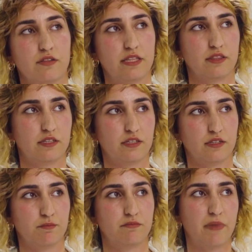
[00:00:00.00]
than
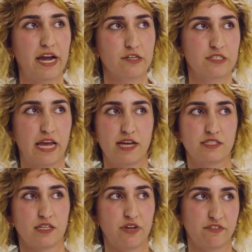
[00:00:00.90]
the minor
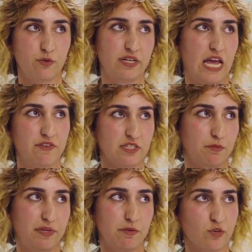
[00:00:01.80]
task of everyone having
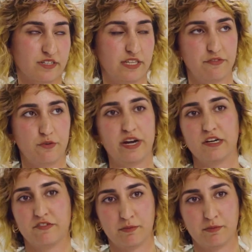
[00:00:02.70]
to be more self-aware of